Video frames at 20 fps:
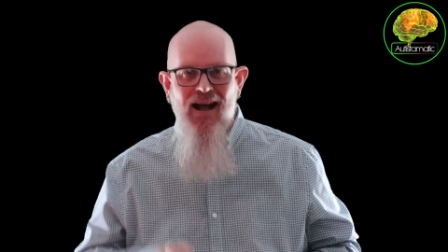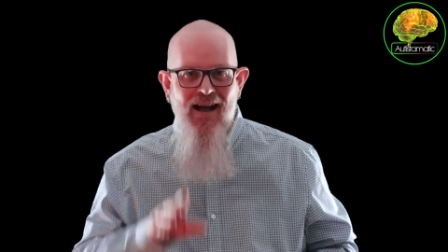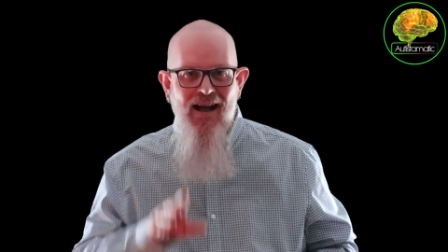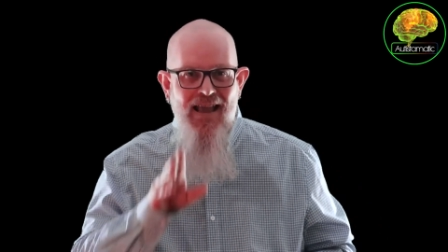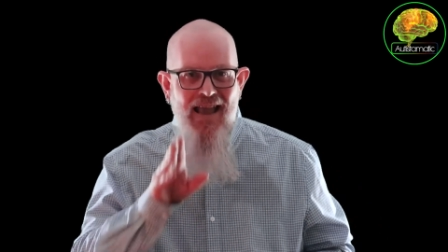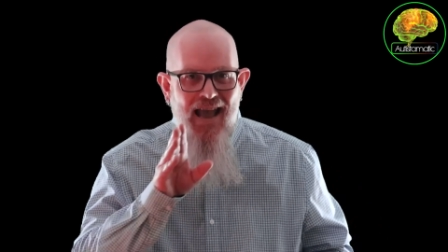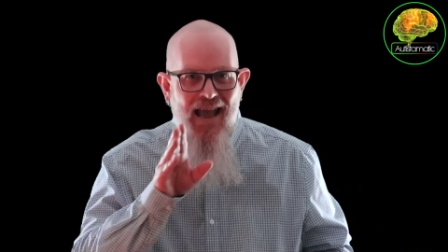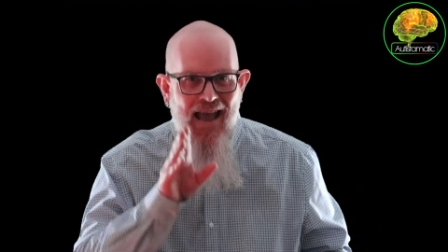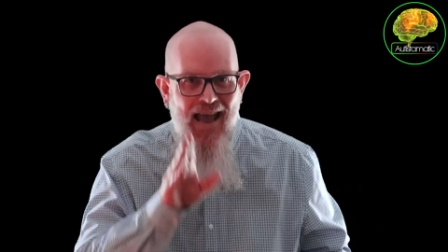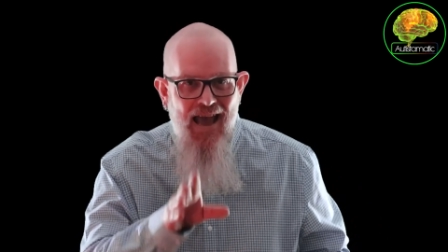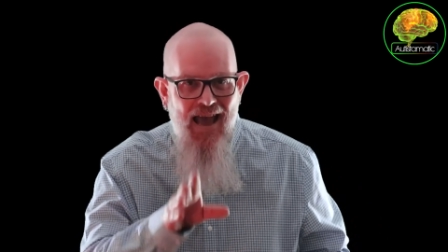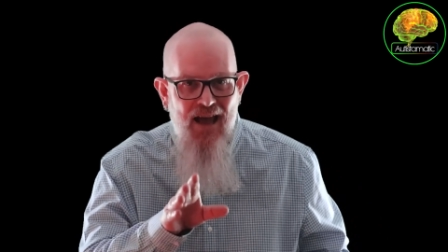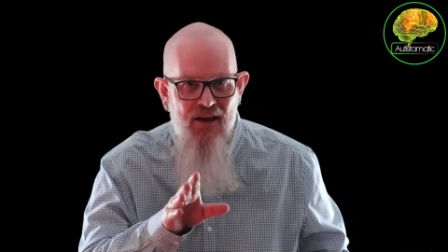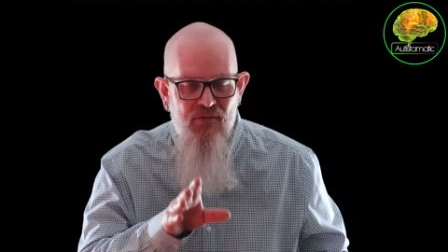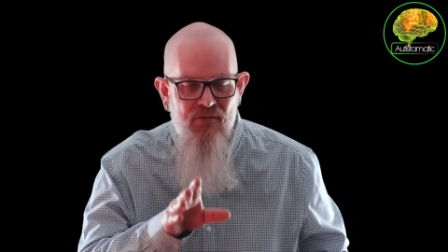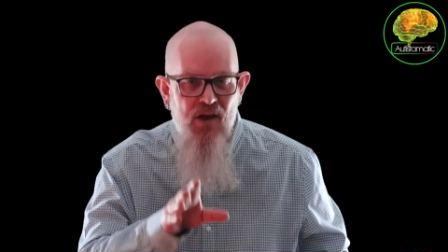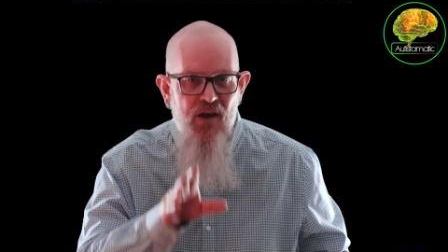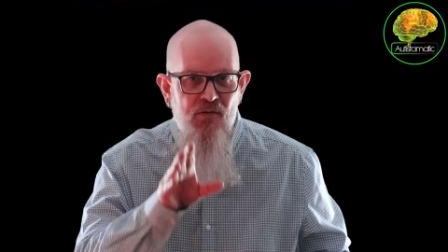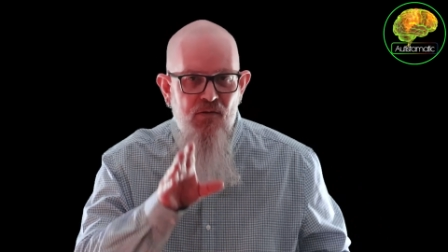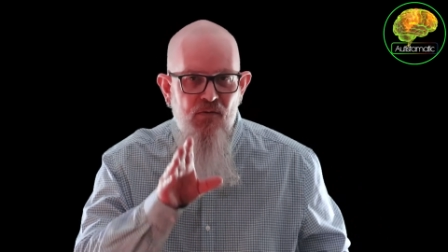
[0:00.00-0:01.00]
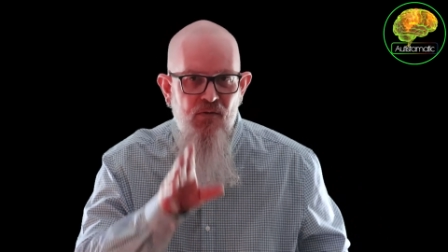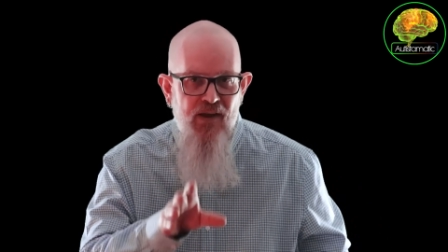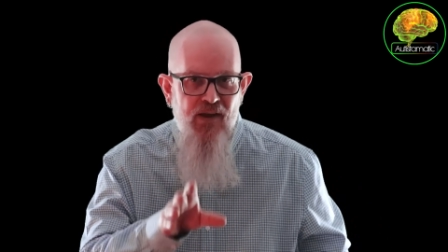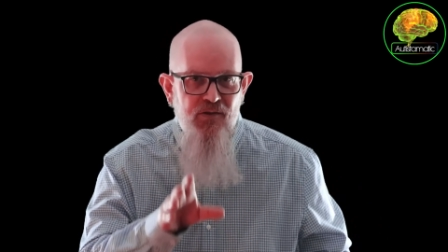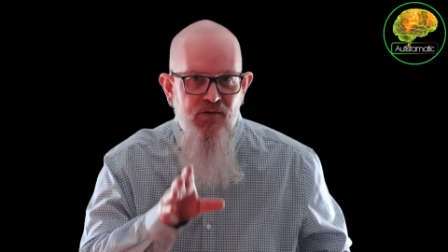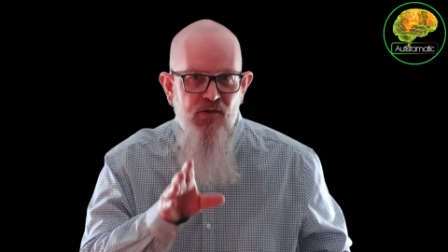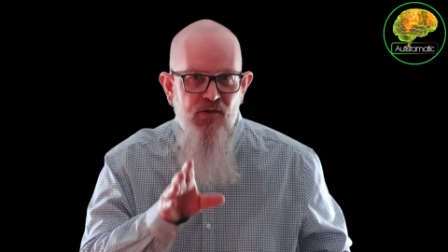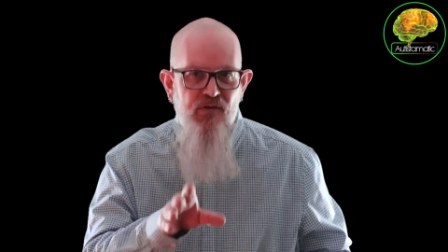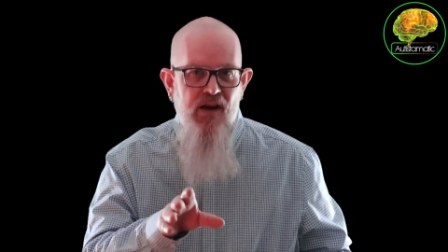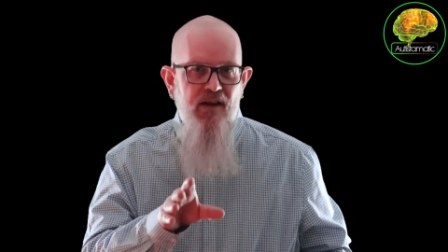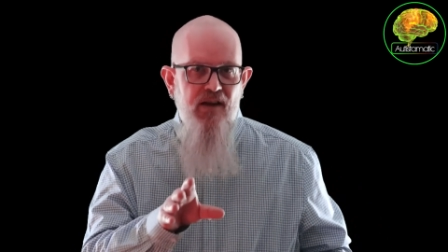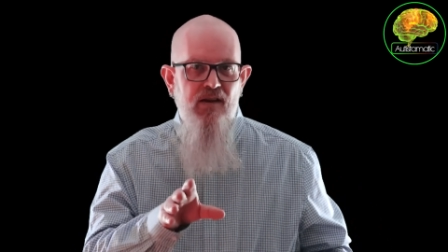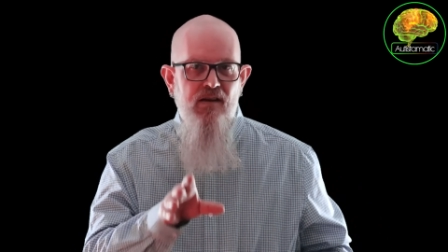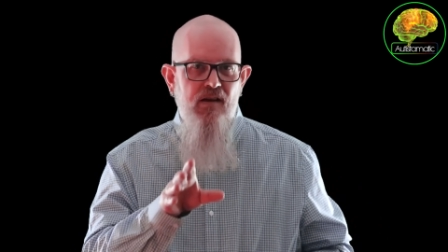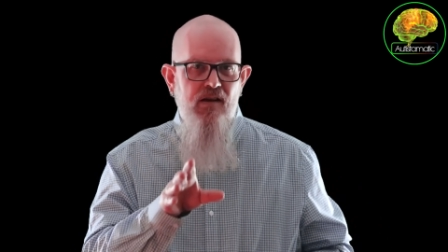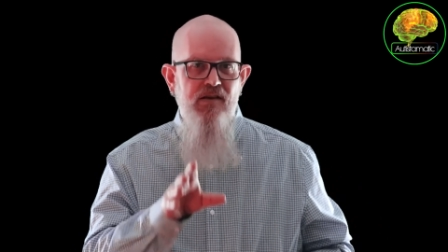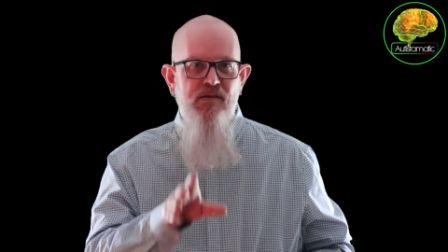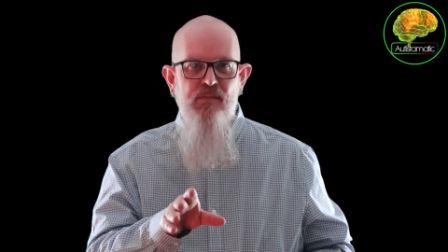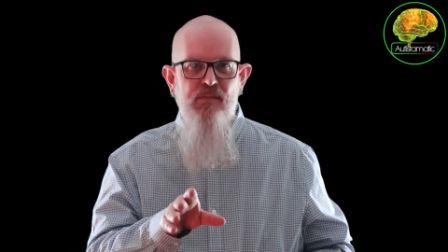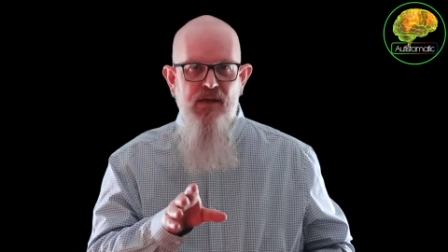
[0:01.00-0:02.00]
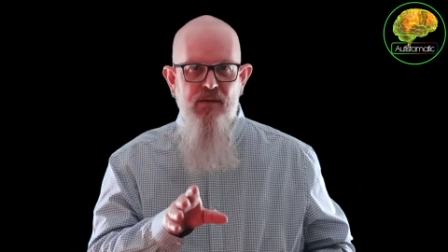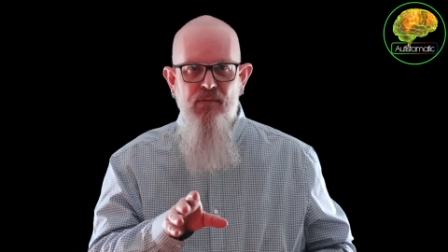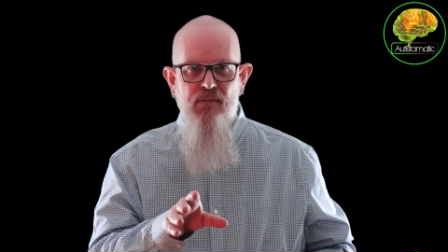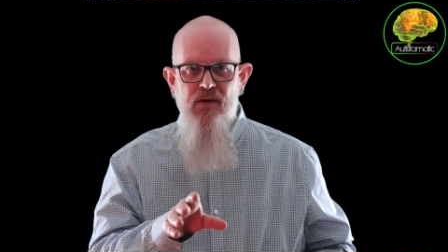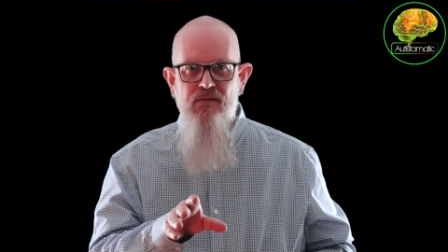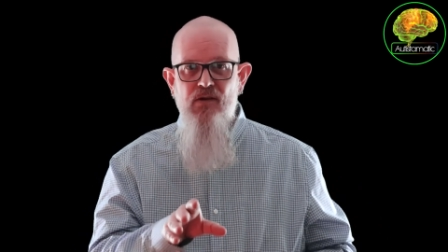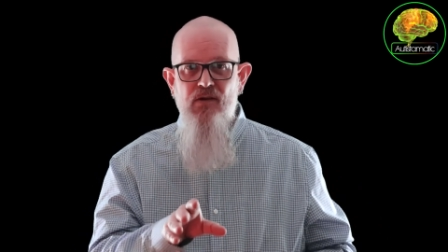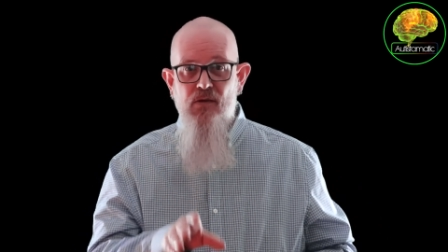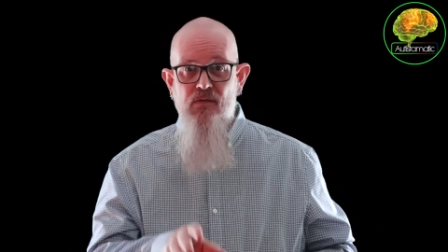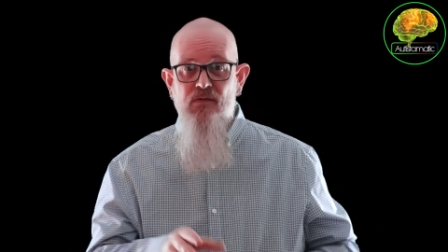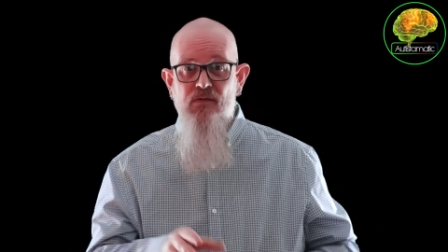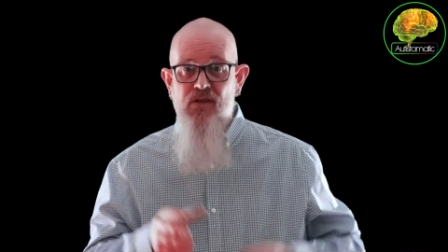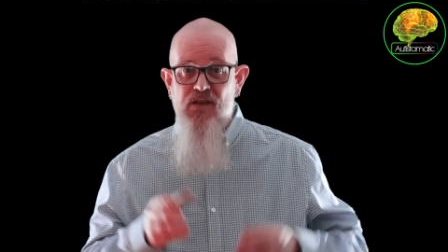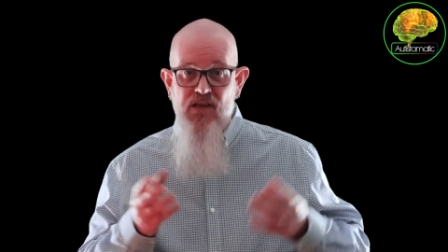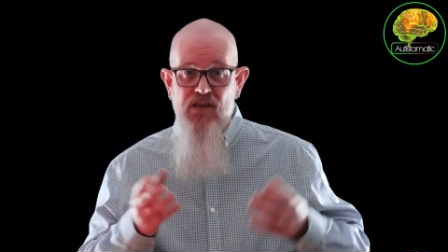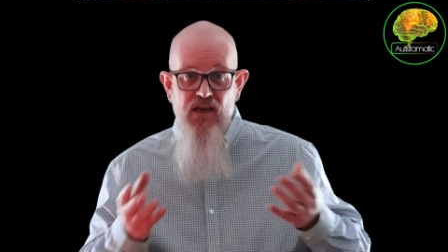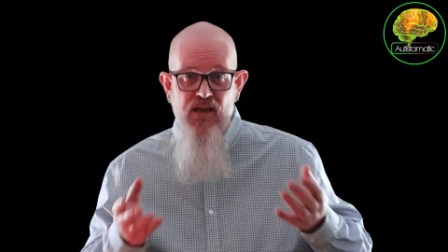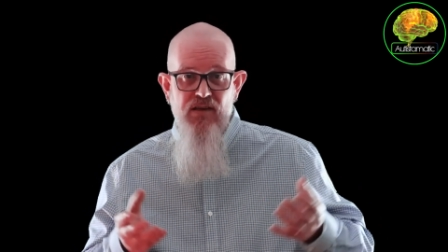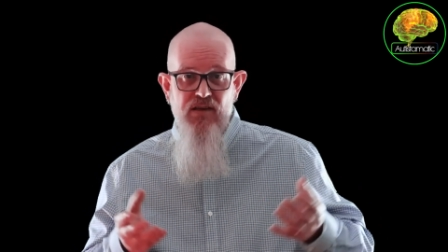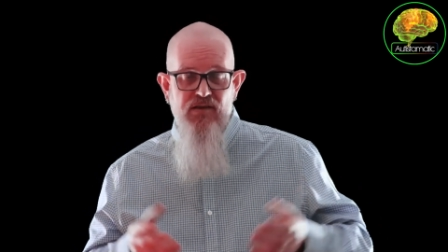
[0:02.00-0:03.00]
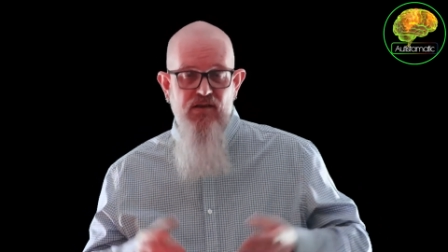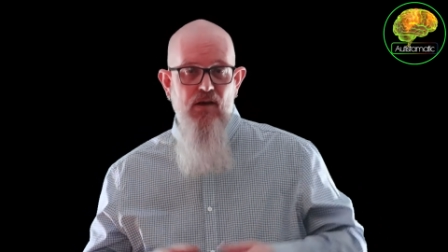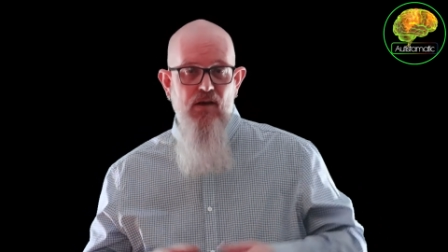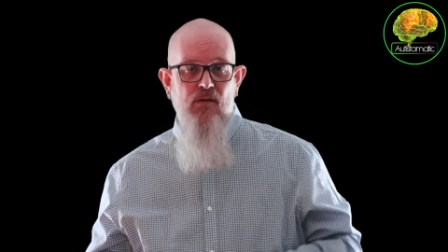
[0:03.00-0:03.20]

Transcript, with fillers: I have failed to recognise people I've known for years,